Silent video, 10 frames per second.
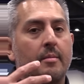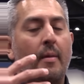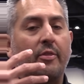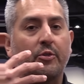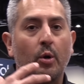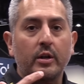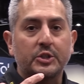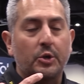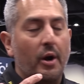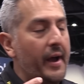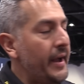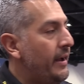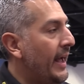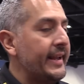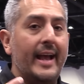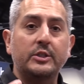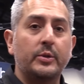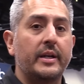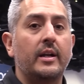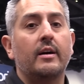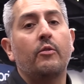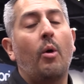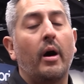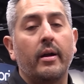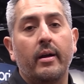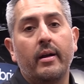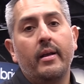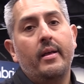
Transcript: My throat is dry, I can't drink enough water,